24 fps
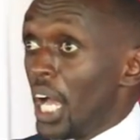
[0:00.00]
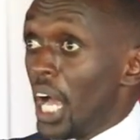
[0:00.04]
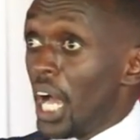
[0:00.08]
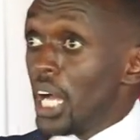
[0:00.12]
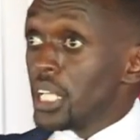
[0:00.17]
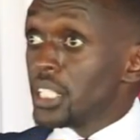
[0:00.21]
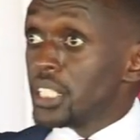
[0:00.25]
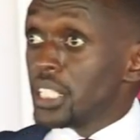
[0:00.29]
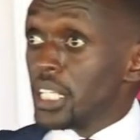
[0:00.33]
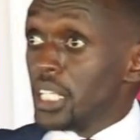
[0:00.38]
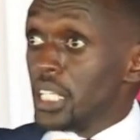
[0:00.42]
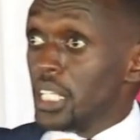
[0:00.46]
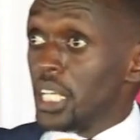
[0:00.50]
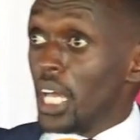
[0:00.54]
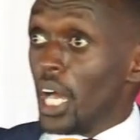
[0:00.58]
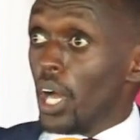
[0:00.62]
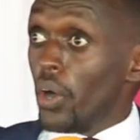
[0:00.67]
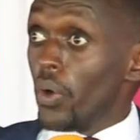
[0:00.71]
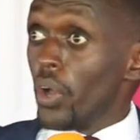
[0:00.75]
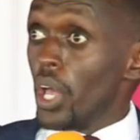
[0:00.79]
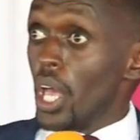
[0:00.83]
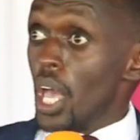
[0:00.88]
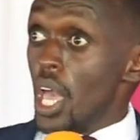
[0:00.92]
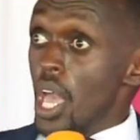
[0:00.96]
Until
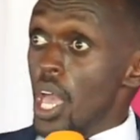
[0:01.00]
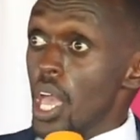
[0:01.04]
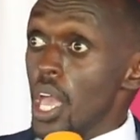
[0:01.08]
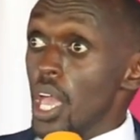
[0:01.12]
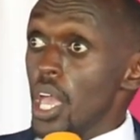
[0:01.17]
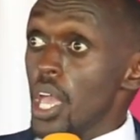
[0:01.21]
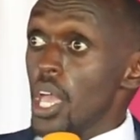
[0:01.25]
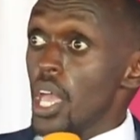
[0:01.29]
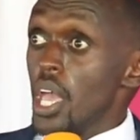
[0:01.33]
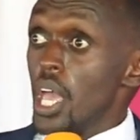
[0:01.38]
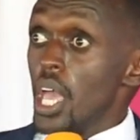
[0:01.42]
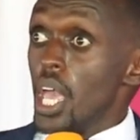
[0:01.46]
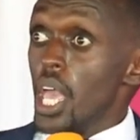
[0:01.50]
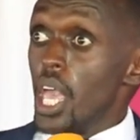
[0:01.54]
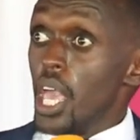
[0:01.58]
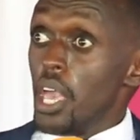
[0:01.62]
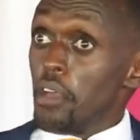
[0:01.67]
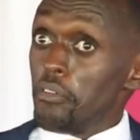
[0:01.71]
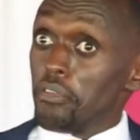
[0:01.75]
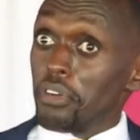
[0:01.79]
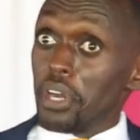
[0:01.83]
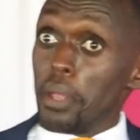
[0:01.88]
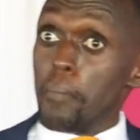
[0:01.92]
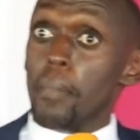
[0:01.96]
now,
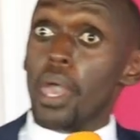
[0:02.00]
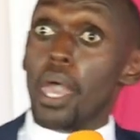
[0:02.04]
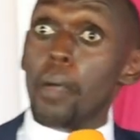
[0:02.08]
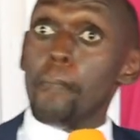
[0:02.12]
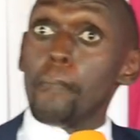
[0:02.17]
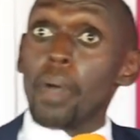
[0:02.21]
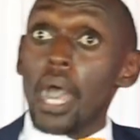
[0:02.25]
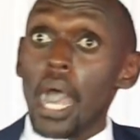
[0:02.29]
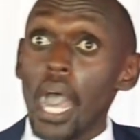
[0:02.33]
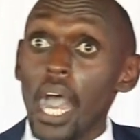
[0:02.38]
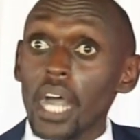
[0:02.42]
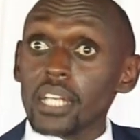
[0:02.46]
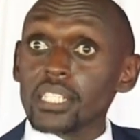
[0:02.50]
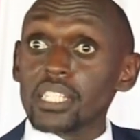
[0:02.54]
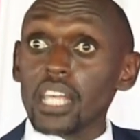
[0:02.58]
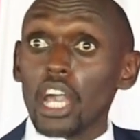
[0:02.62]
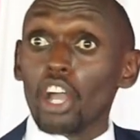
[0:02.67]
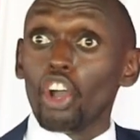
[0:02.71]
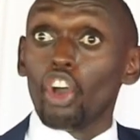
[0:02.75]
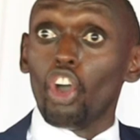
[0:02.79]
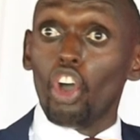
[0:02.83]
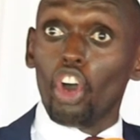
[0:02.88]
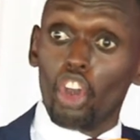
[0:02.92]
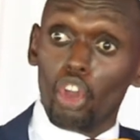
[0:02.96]
every member has
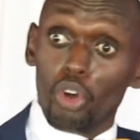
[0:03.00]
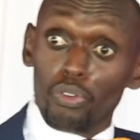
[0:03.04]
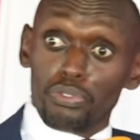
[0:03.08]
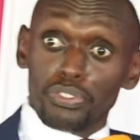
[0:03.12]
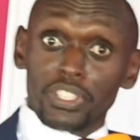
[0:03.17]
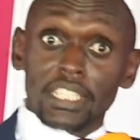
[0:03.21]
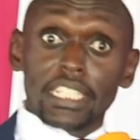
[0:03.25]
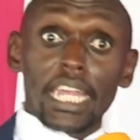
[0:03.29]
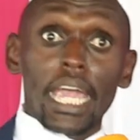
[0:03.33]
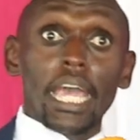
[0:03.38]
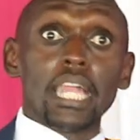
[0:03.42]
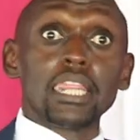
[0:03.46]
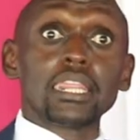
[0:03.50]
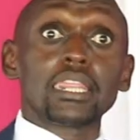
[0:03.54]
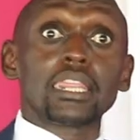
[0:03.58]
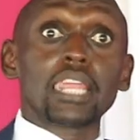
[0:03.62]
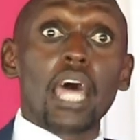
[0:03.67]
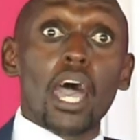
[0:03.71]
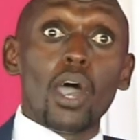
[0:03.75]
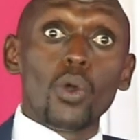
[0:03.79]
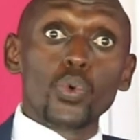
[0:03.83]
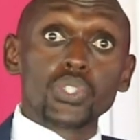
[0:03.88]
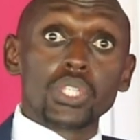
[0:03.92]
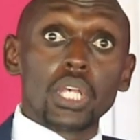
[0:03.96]
a goal of
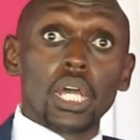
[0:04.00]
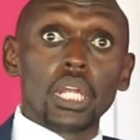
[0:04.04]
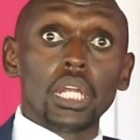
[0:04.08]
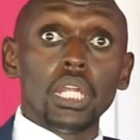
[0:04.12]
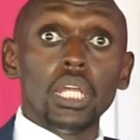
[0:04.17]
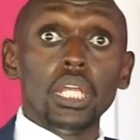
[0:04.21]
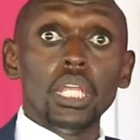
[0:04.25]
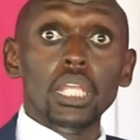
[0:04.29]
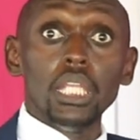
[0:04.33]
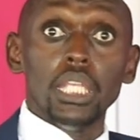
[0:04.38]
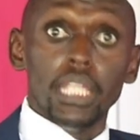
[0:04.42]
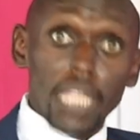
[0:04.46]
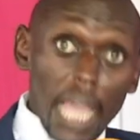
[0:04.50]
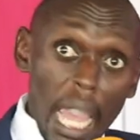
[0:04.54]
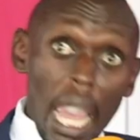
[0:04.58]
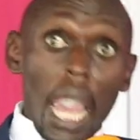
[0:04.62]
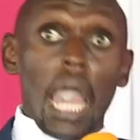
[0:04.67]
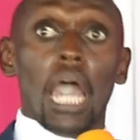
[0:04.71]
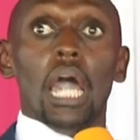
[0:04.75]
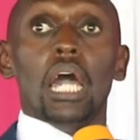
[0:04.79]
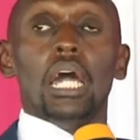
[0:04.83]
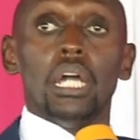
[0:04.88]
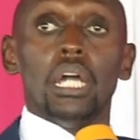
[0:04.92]
10,000. Yeah.